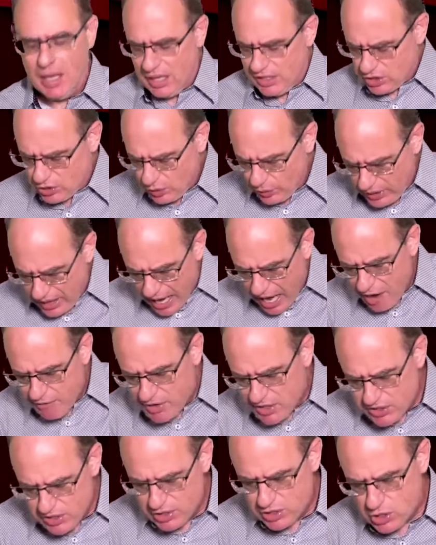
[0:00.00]
So in
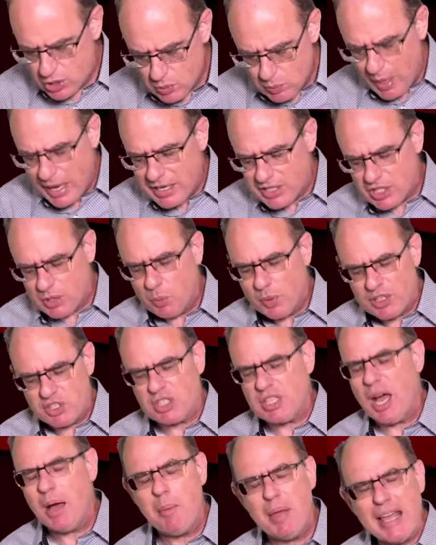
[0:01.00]
every situation, what's
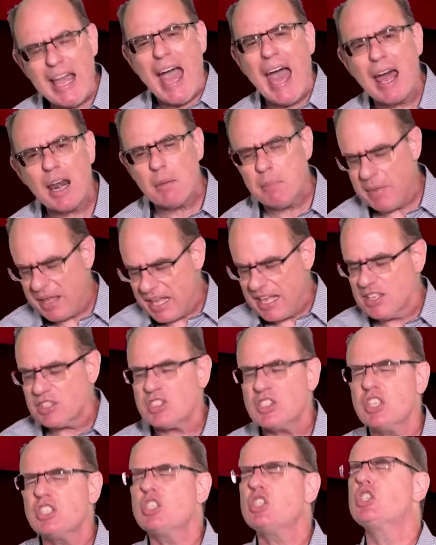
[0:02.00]
coming out of me is
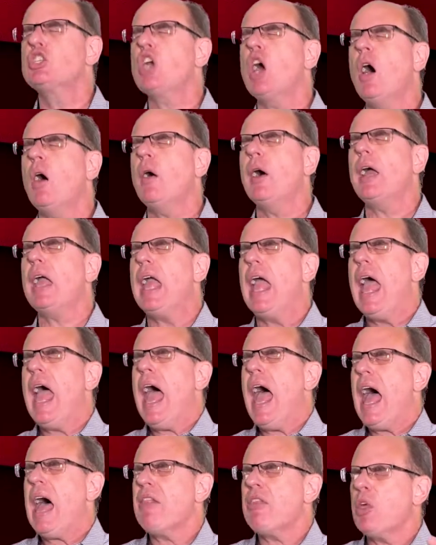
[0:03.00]
the joy
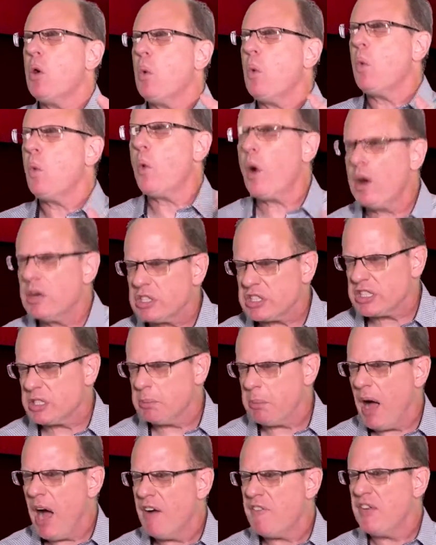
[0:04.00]
and the
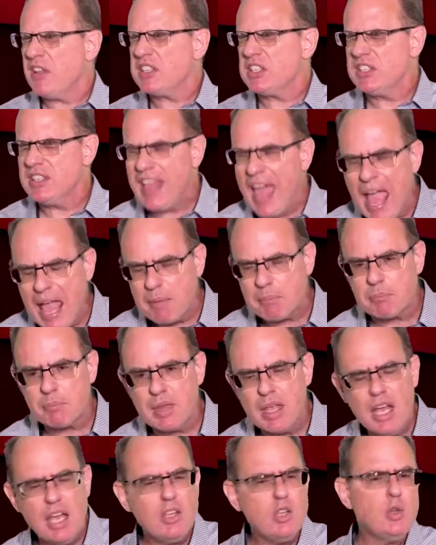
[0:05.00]
worship of his name
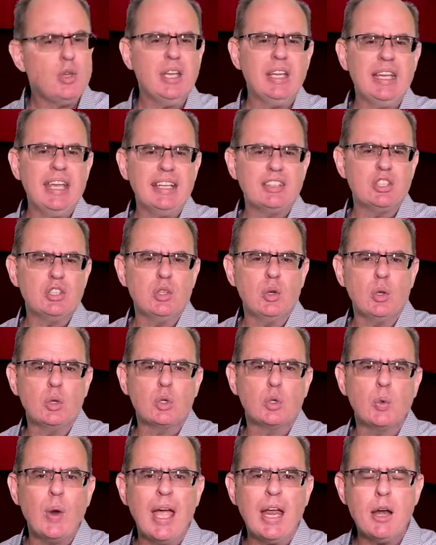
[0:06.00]
you can get to no
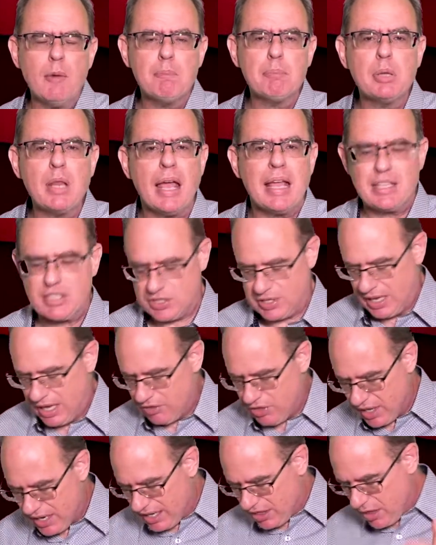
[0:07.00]
greater place
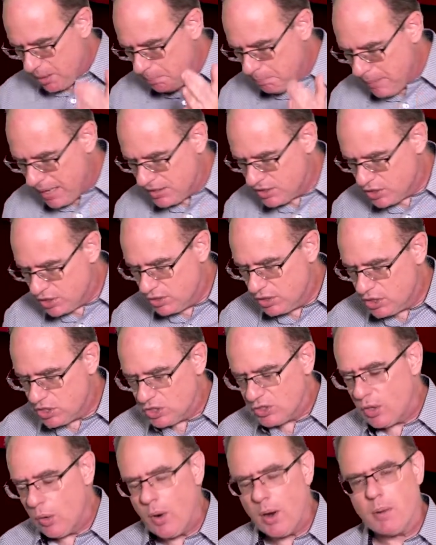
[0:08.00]
that in the midst of the
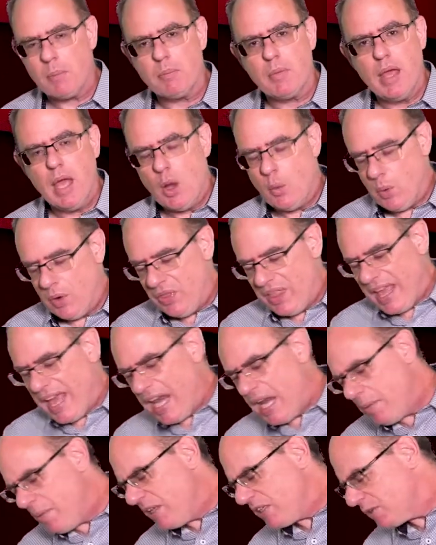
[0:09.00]
storm, when the
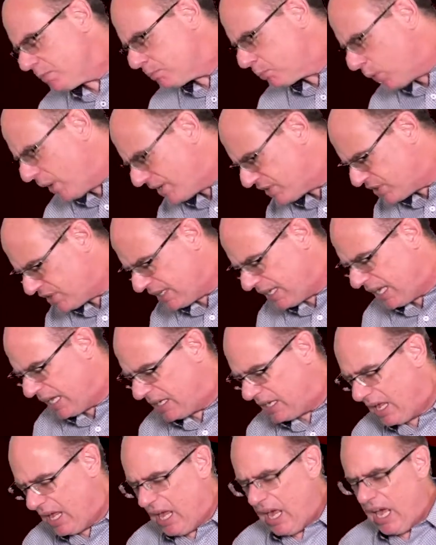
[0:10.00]
enemy's pressing
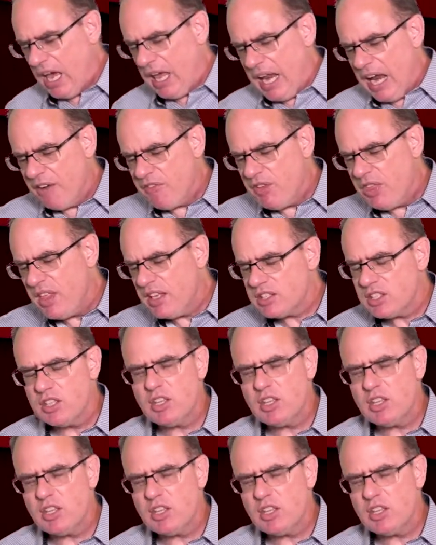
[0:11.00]
in and everything's